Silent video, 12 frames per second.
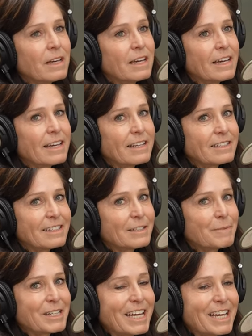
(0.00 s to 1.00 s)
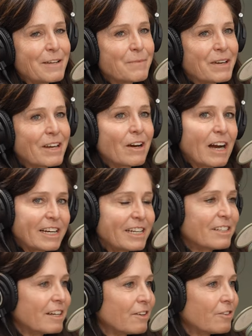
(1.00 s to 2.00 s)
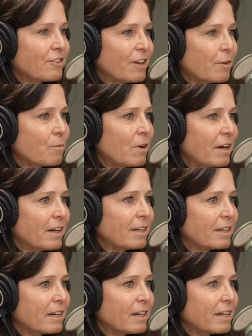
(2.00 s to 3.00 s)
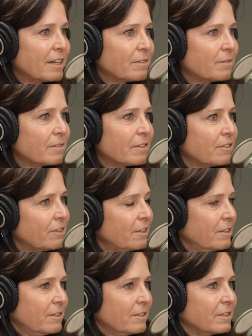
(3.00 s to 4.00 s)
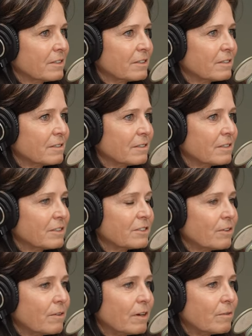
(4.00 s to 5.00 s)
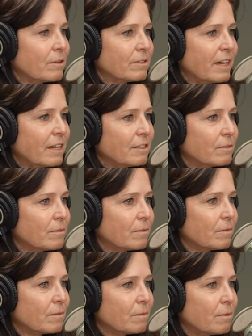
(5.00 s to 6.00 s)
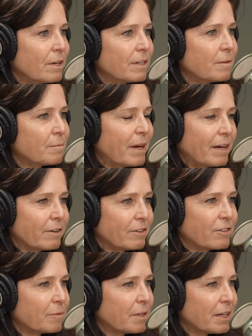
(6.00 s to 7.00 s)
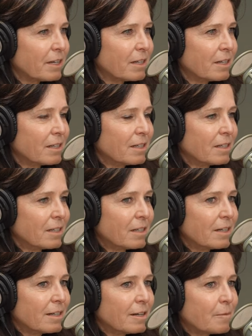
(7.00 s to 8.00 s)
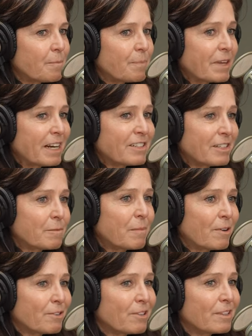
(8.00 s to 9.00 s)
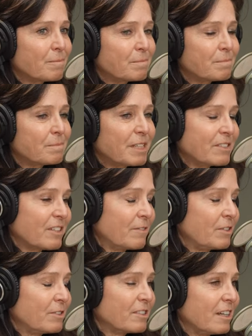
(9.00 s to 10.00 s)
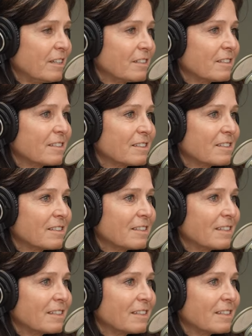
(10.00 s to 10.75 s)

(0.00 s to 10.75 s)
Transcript: and it became like I need to understand why I continue to do this. And so I wrote down what matters to me. Um, and I did it partially because I have two sons